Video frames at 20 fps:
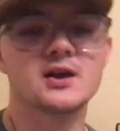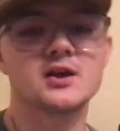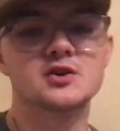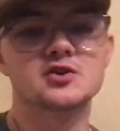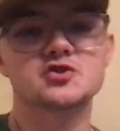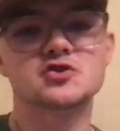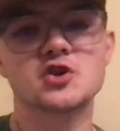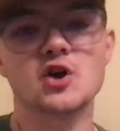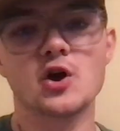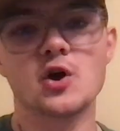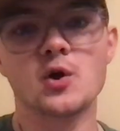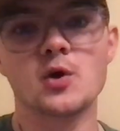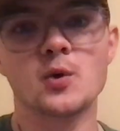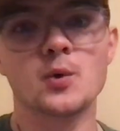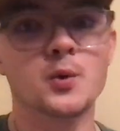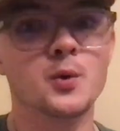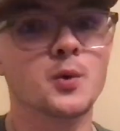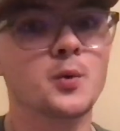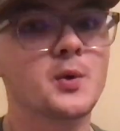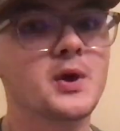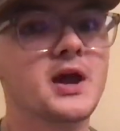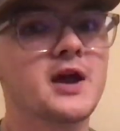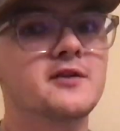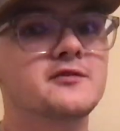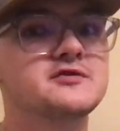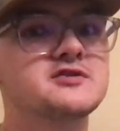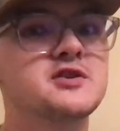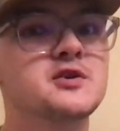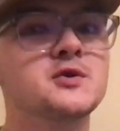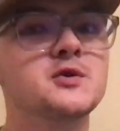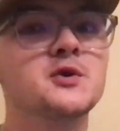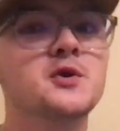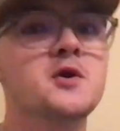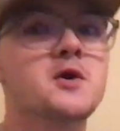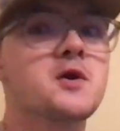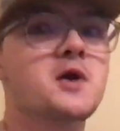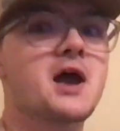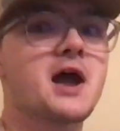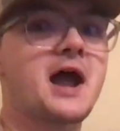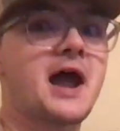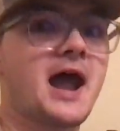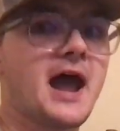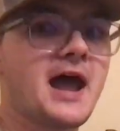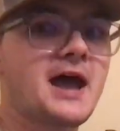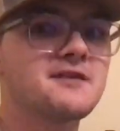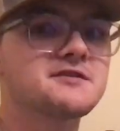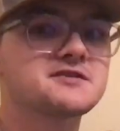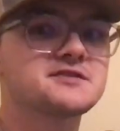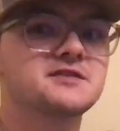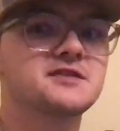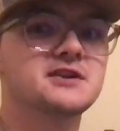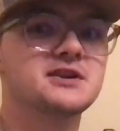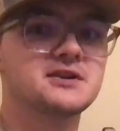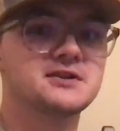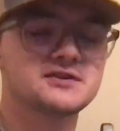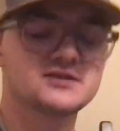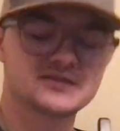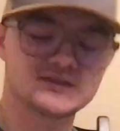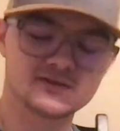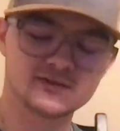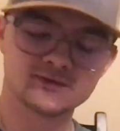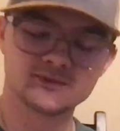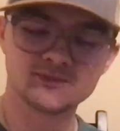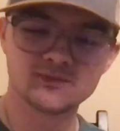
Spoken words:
So we have two half spheres.